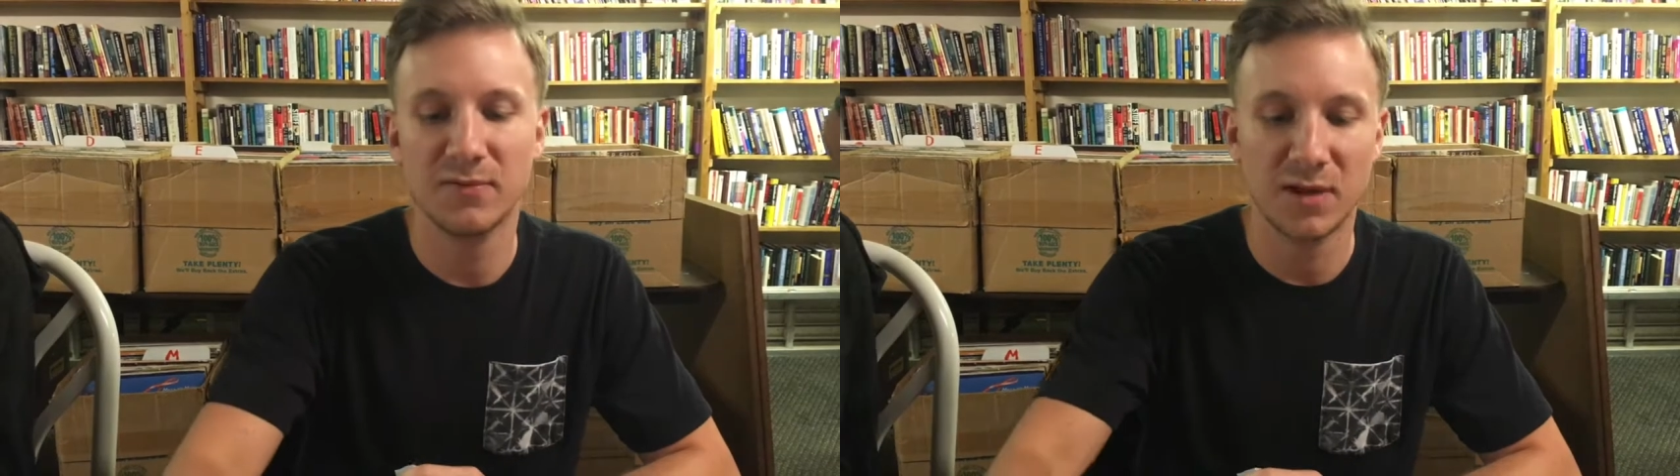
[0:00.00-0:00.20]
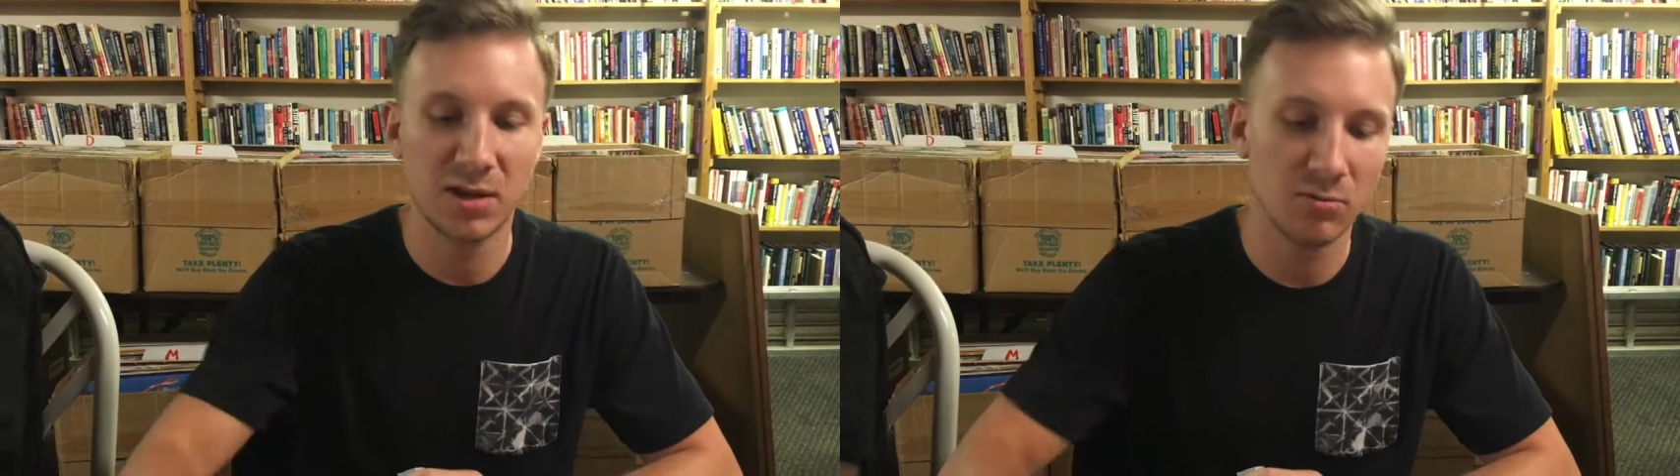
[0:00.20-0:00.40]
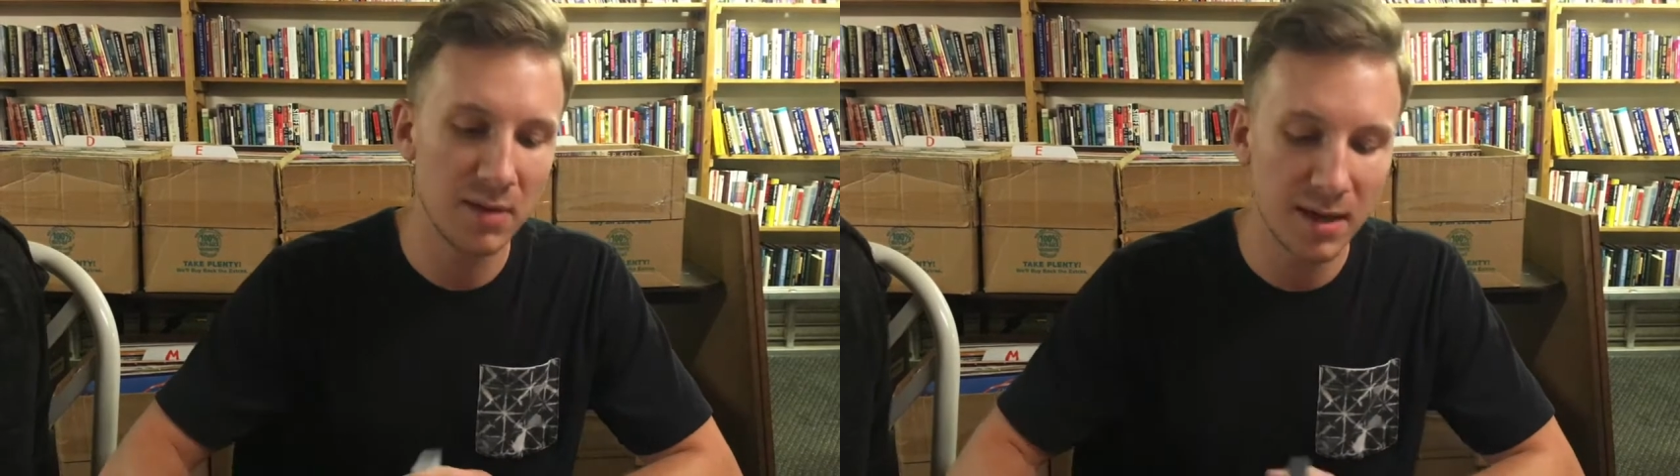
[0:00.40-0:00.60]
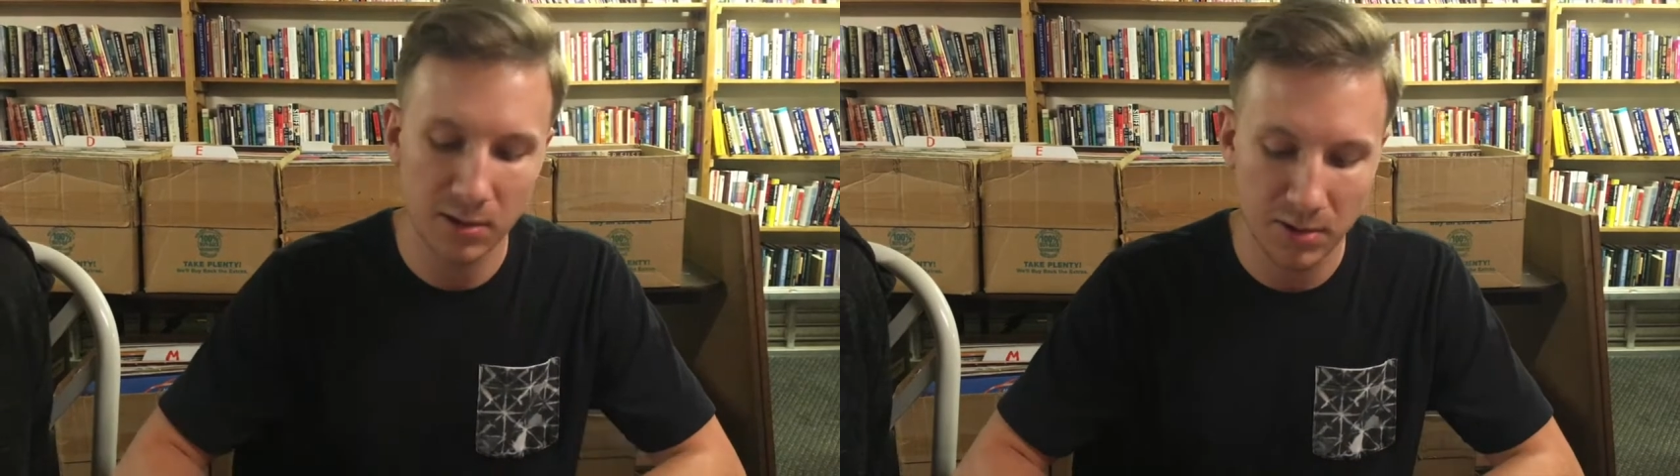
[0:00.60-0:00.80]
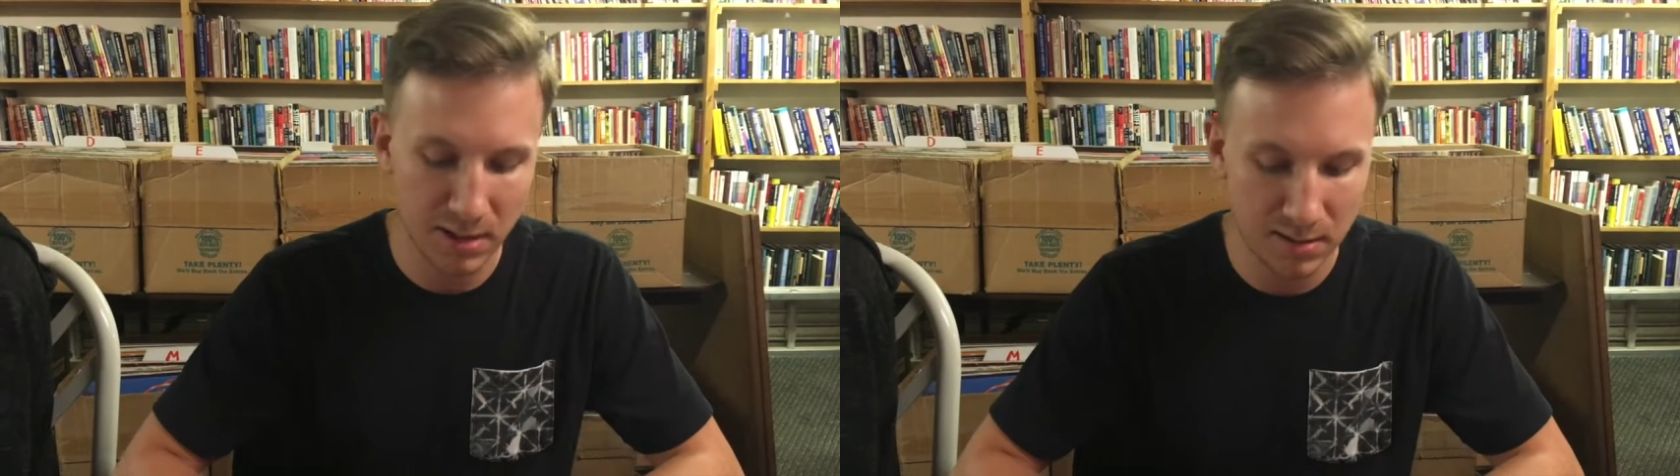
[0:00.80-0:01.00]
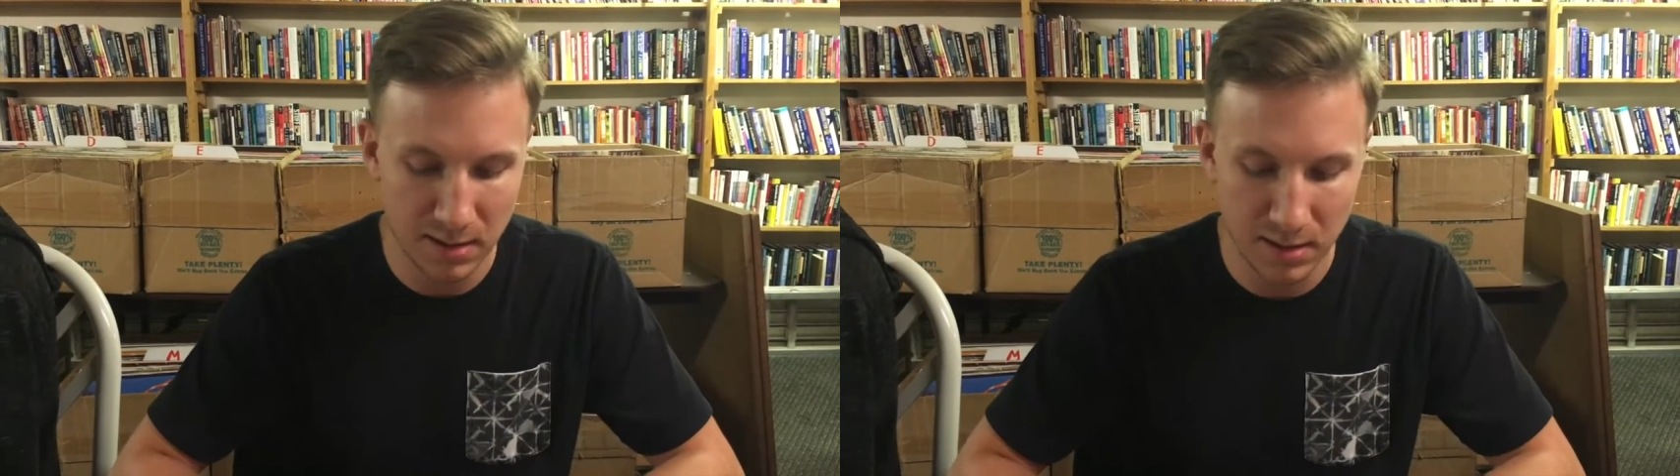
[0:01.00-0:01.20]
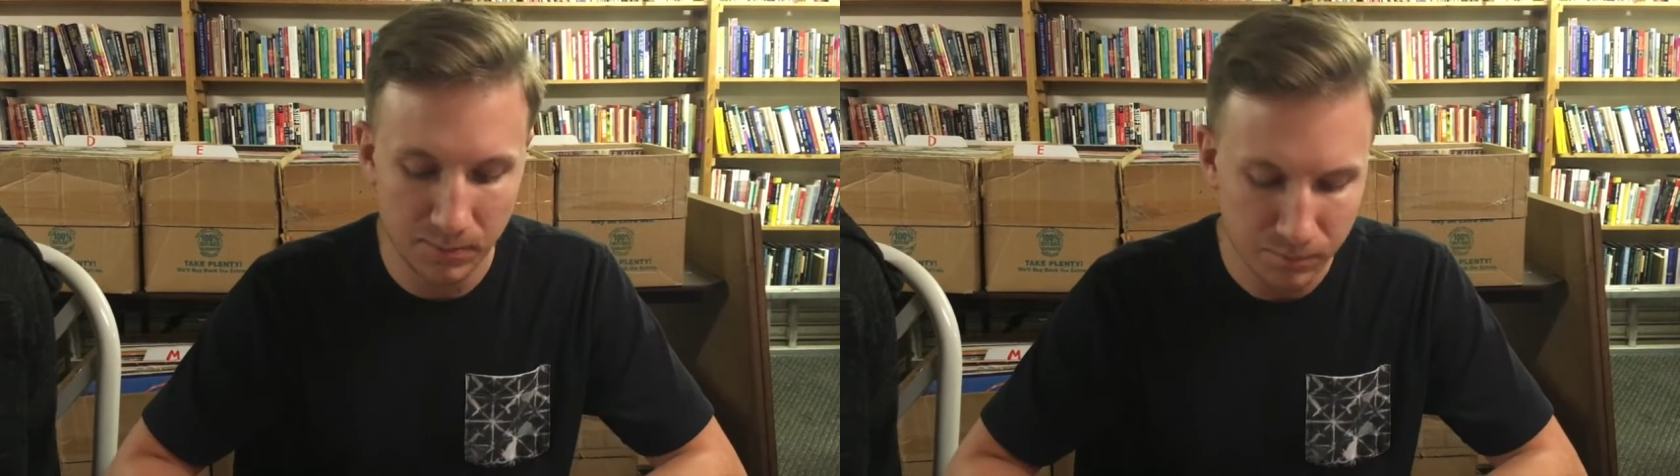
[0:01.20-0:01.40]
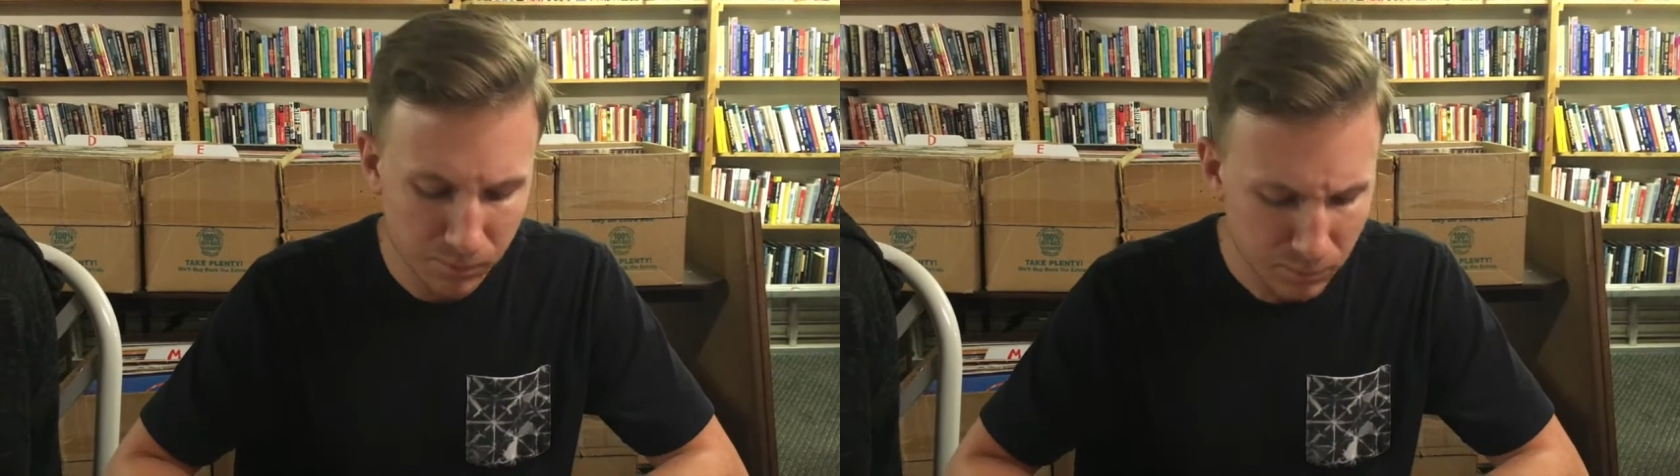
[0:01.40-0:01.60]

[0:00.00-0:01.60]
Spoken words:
of like Omega or anything.